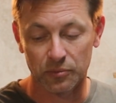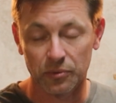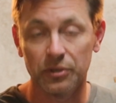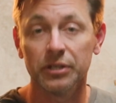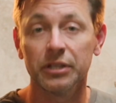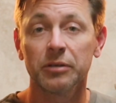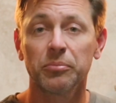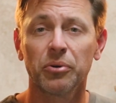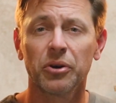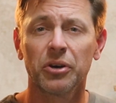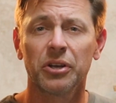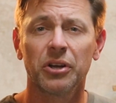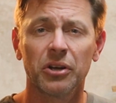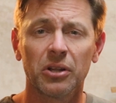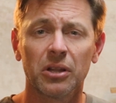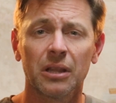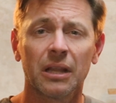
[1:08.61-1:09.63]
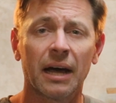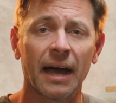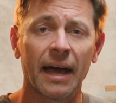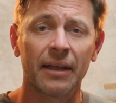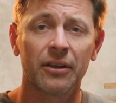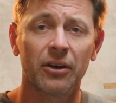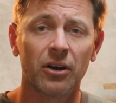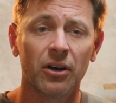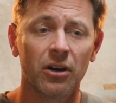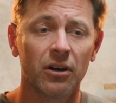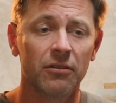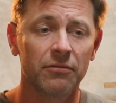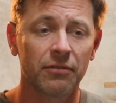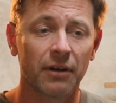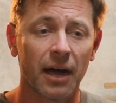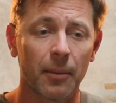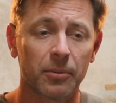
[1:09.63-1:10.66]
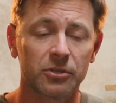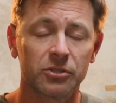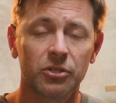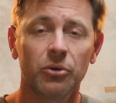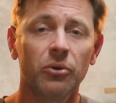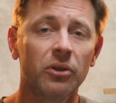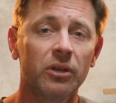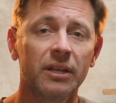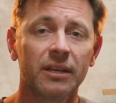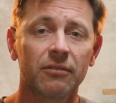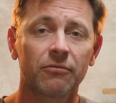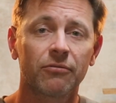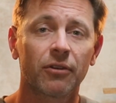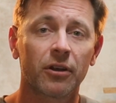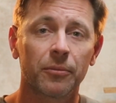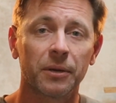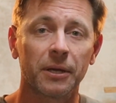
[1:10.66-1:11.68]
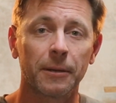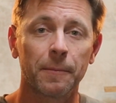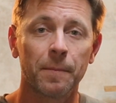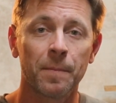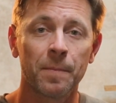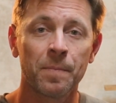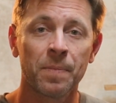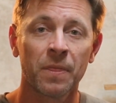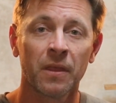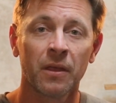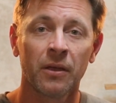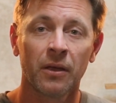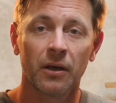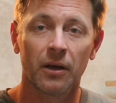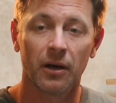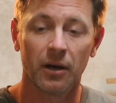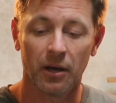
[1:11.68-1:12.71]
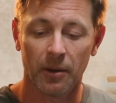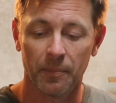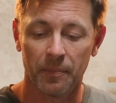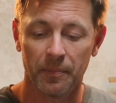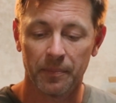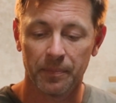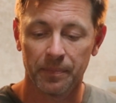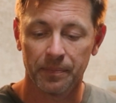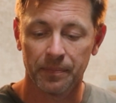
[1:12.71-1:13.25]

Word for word: really put a lot of opportunity in front of me. Um,